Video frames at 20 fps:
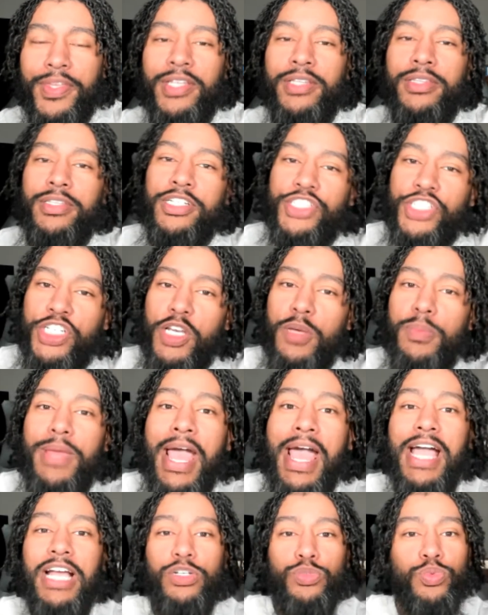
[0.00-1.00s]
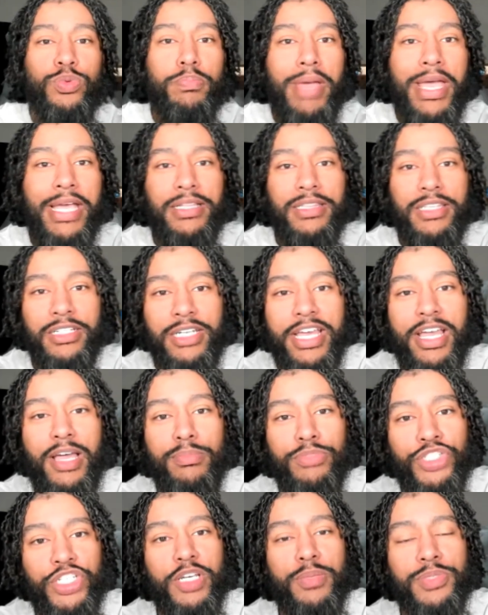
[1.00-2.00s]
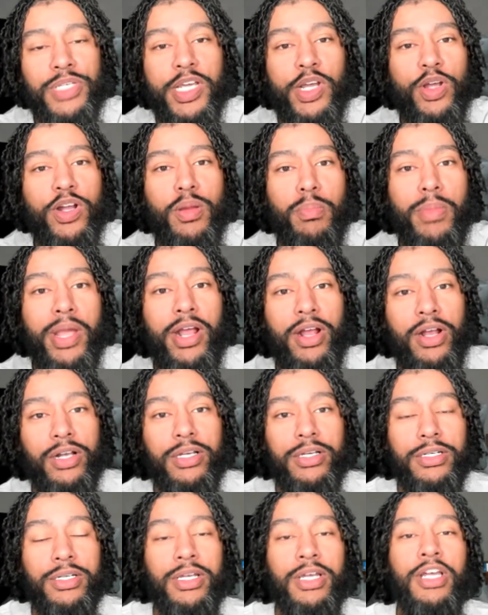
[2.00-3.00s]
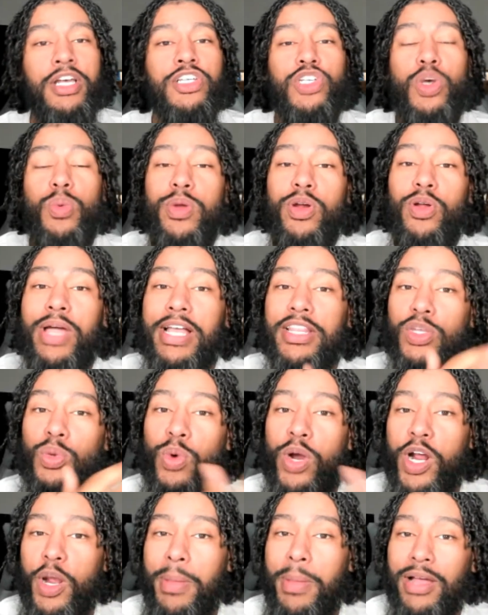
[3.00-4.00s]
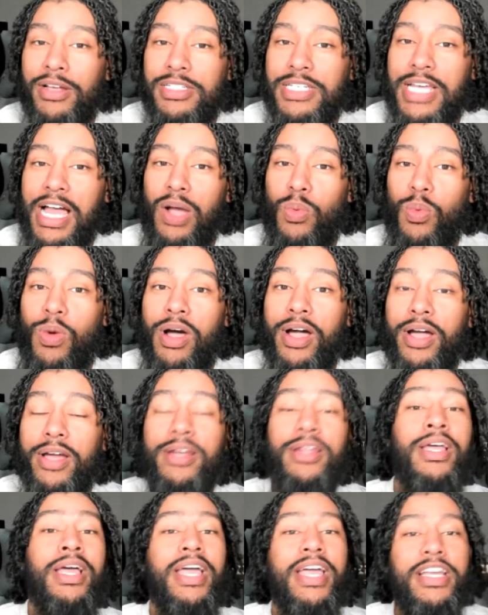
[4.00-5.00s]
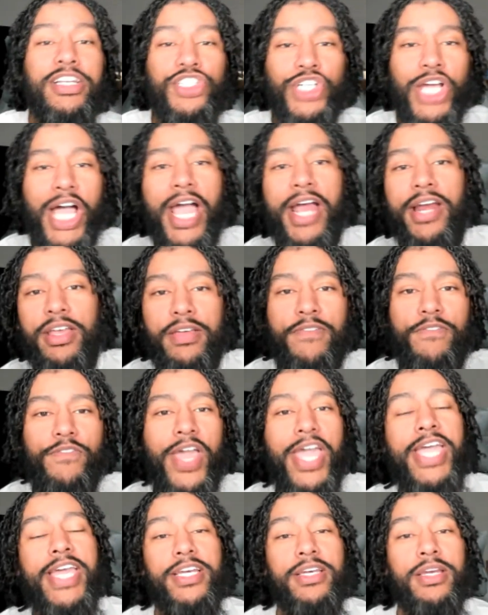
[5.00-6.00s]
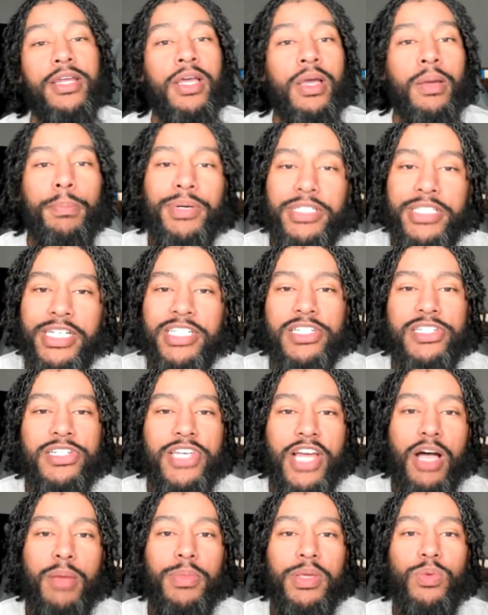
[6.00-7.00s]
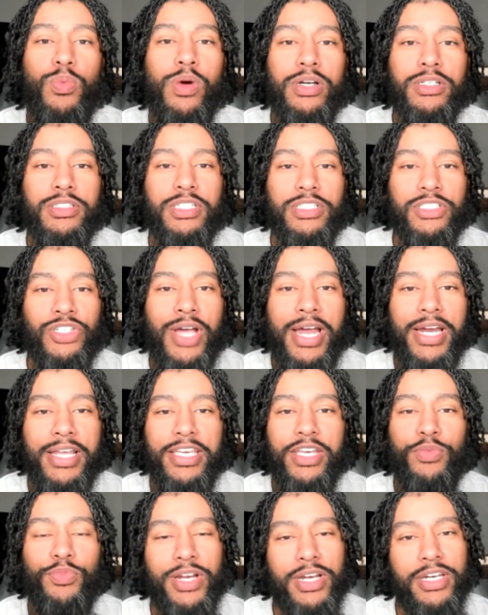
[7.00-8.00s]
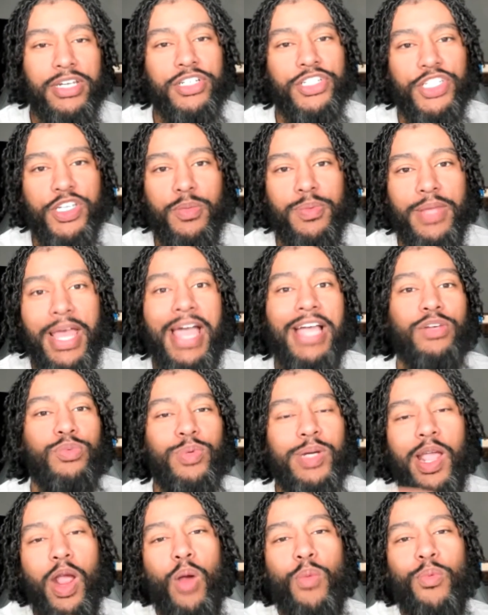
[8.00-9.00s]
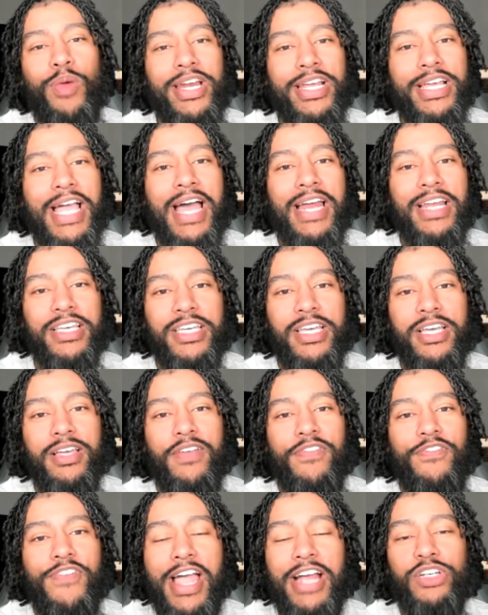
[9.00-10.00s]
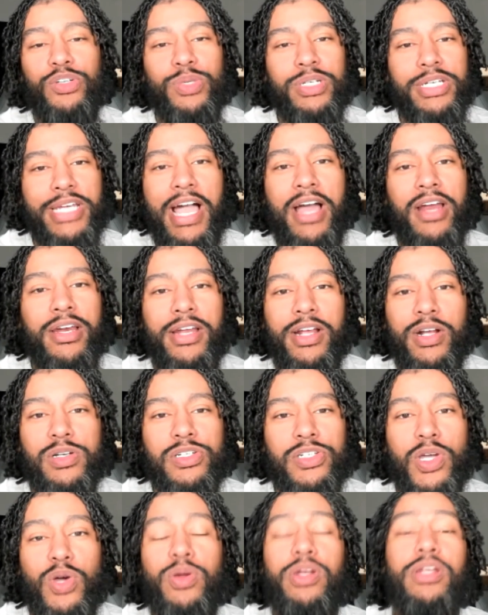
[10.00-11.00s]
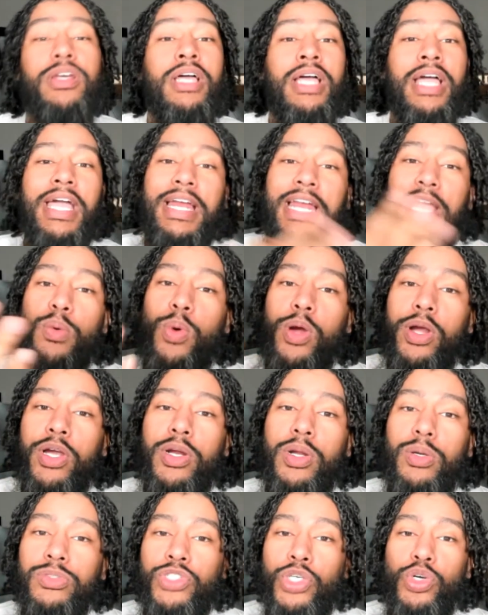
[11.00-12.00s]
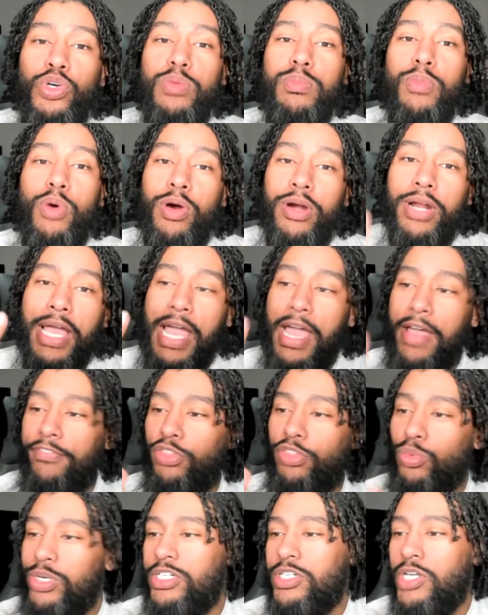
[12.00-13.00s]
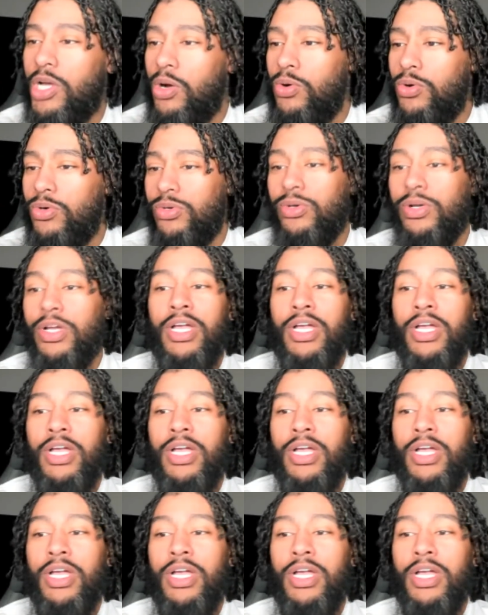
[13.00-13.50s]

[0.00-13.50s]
The CHIP Act will make the damn chips here in America so we don't have to worry about Taiwan and China invading. But this dummy wanted to try to get rid of the CHIP Act where they already got a gigafactory down in Arizona and they working on 2 more to have 3 total.